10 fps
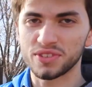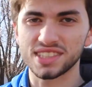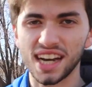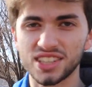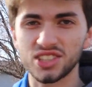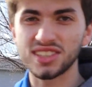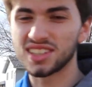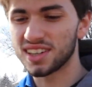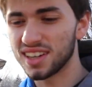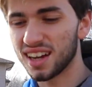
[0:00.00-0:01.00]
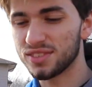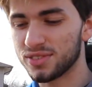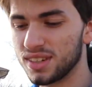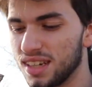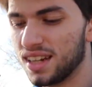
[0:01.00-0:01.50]
if it's actually good enough,
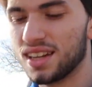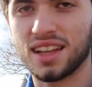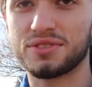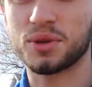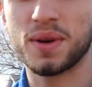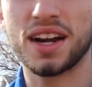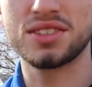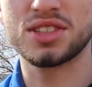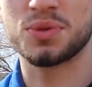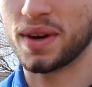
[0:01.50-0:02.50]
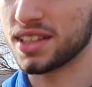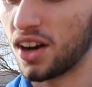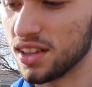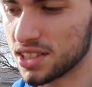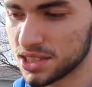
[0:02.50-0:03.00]
like for
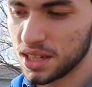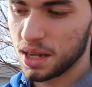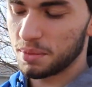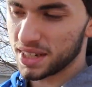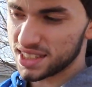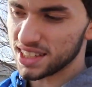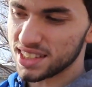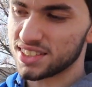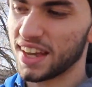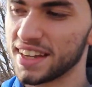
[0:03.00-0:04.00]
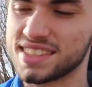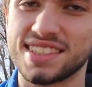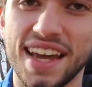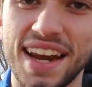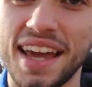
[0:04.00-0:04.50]
$120, but it says it takes
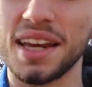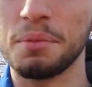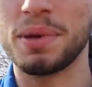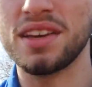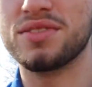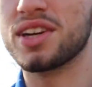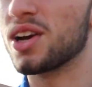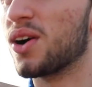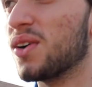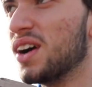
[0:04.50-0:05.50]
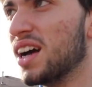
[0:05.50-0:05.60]
1080p video.